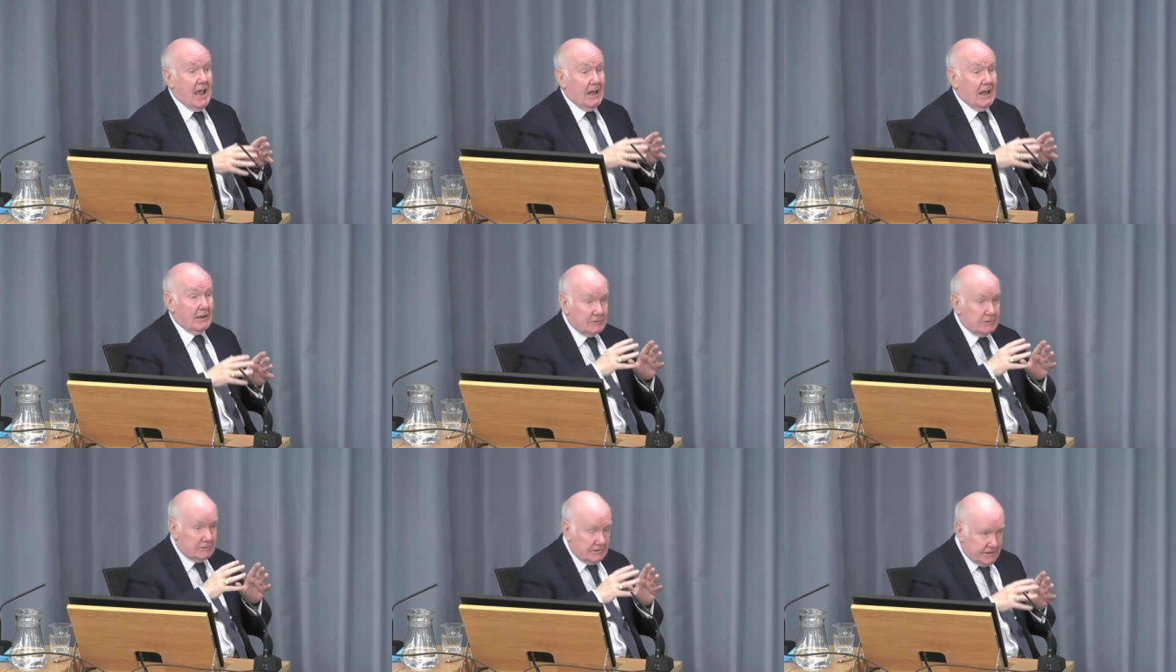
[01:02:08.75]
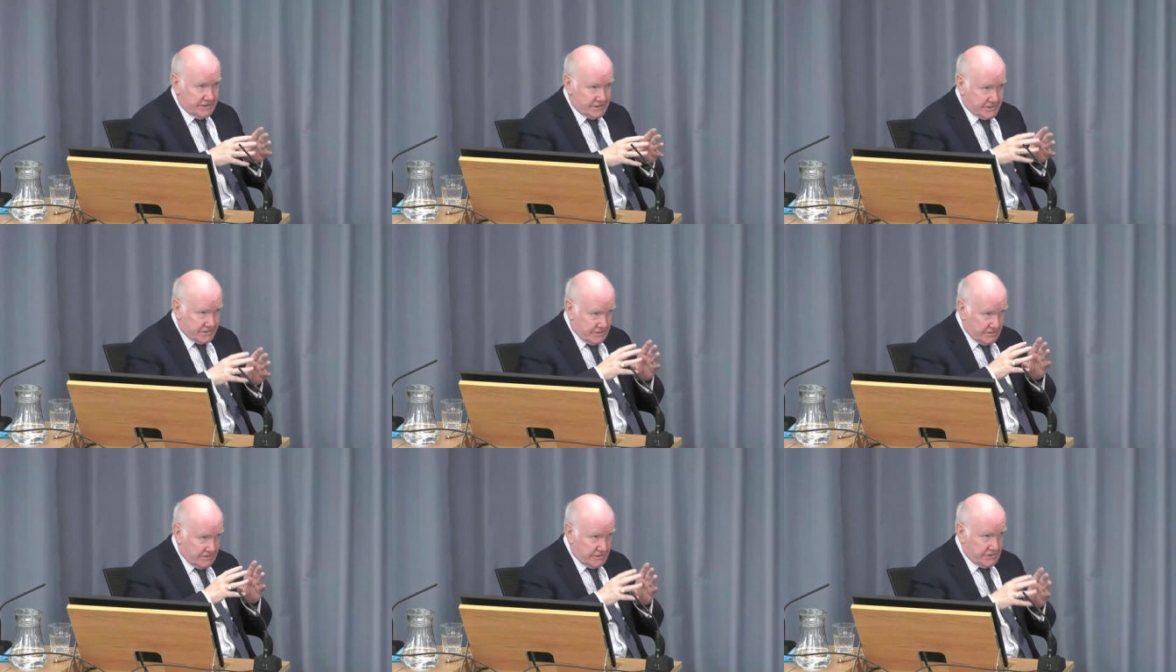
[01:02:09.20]
at
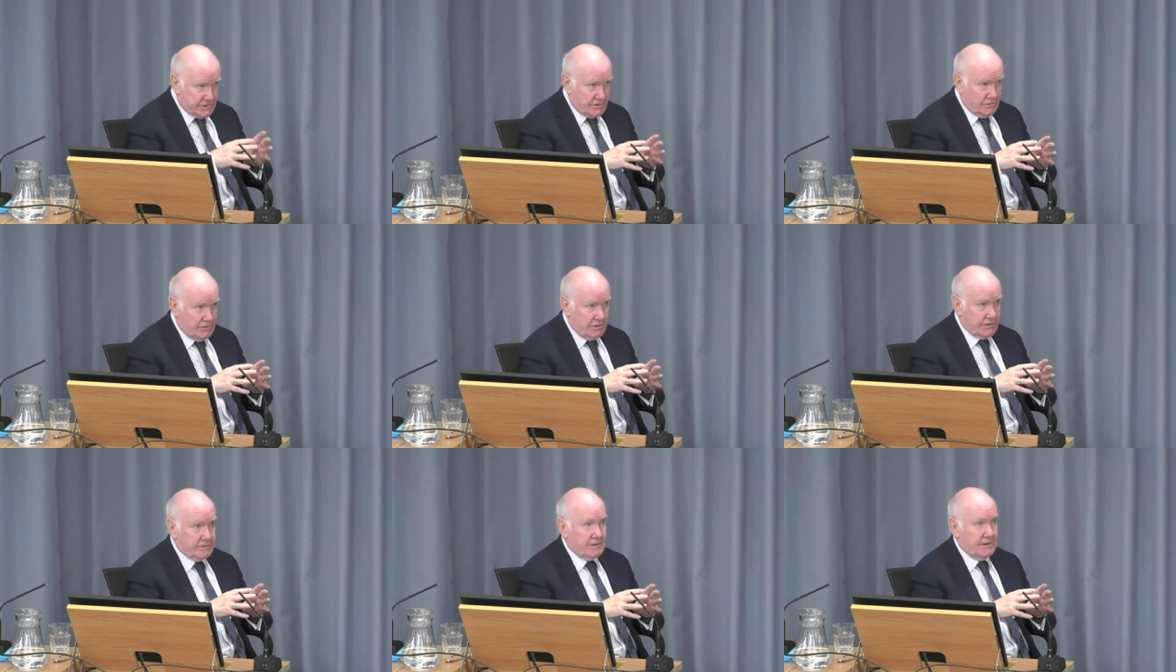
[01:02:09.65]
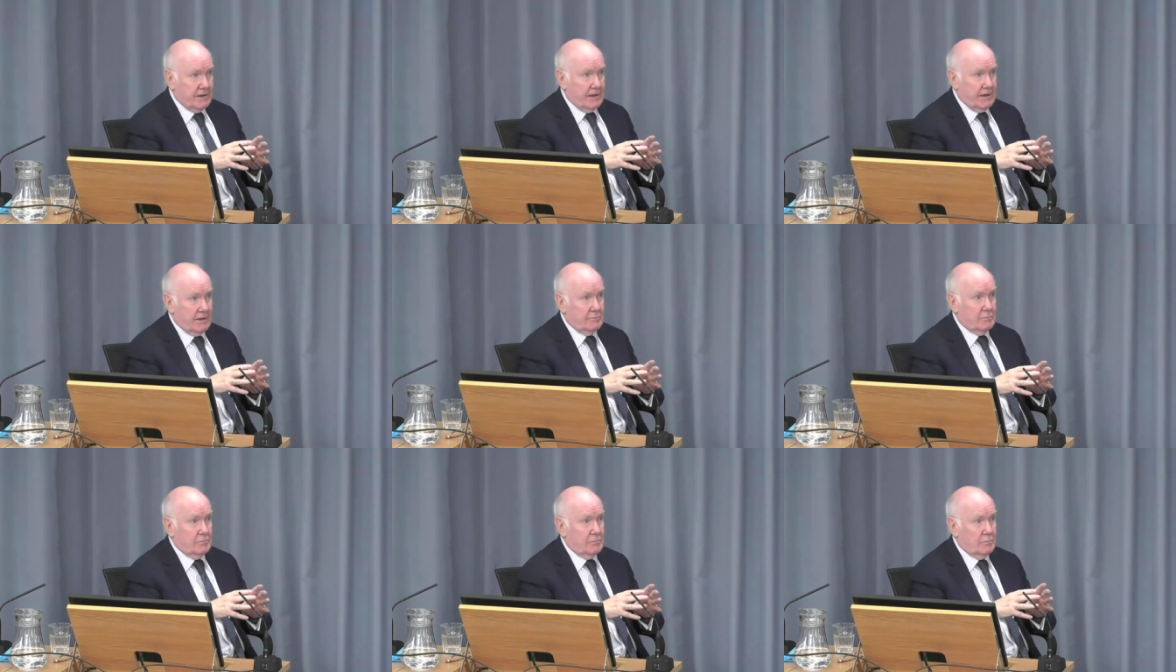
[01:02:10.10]
least in the short
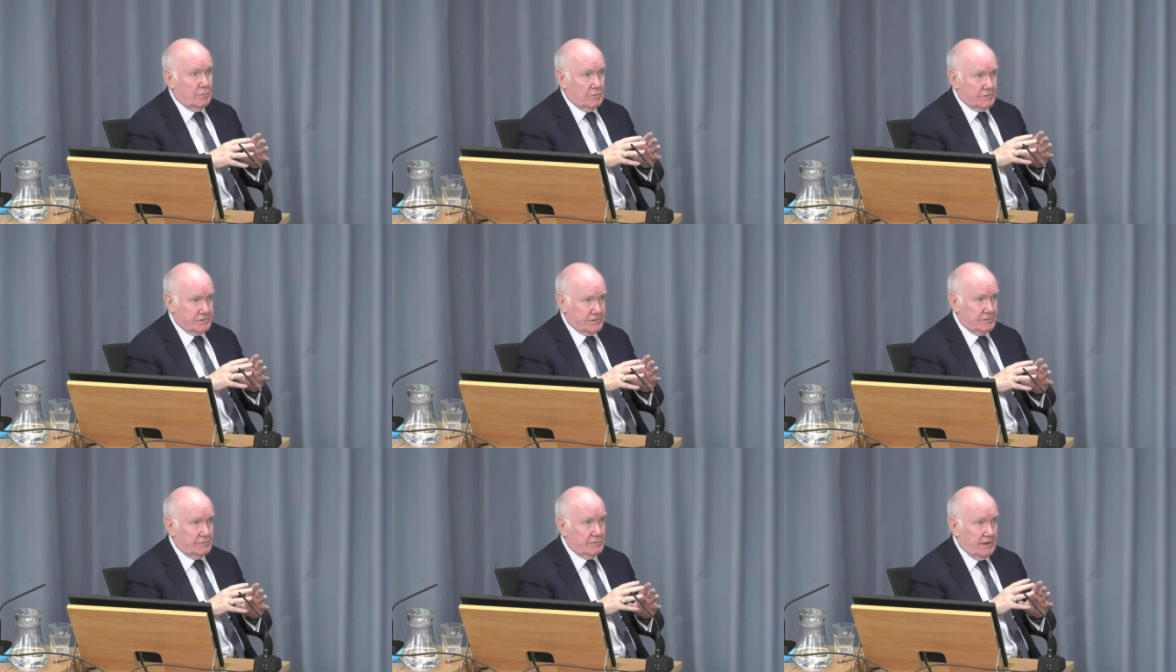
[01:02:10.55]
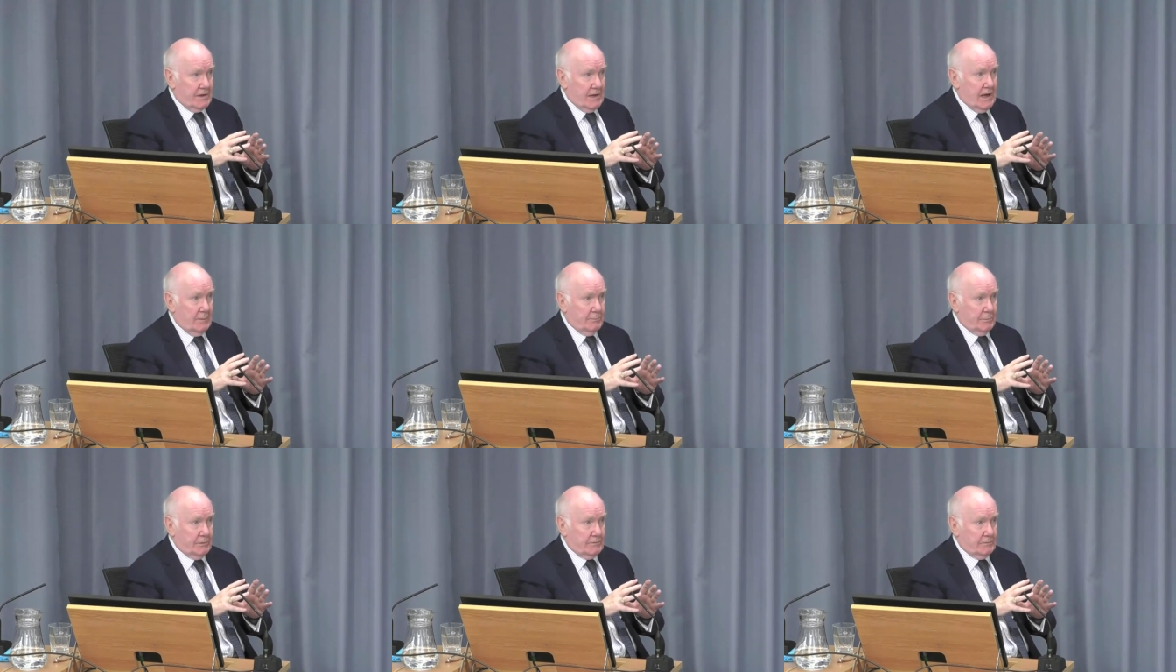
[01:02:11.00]
term, wasn't going to
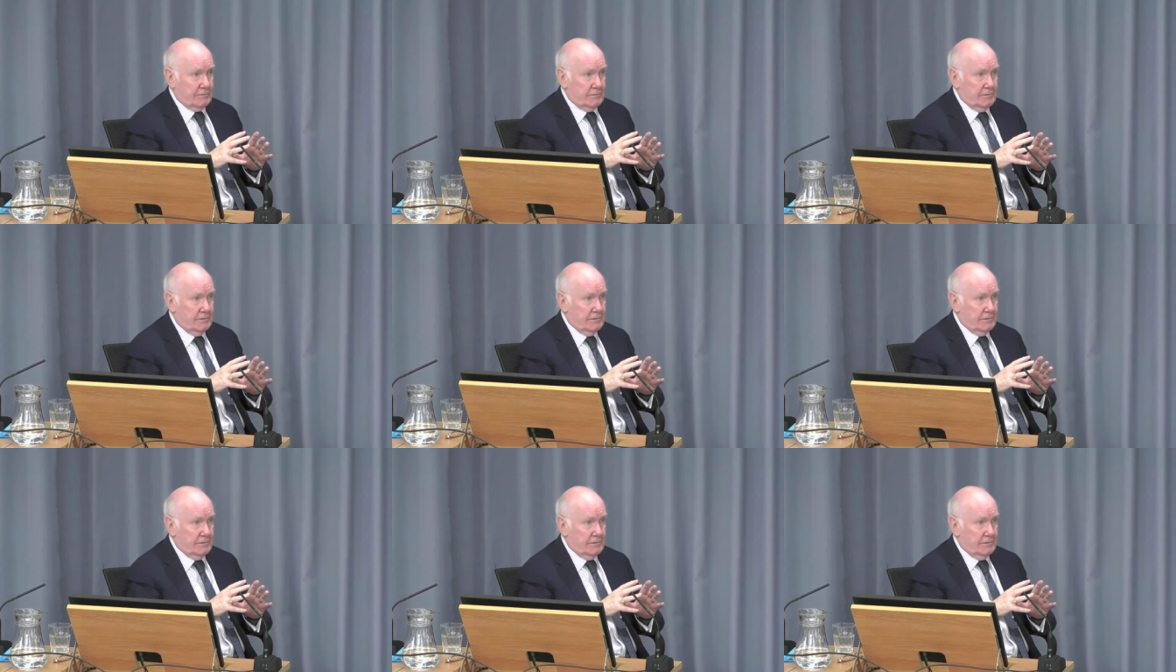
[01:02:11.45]
happen.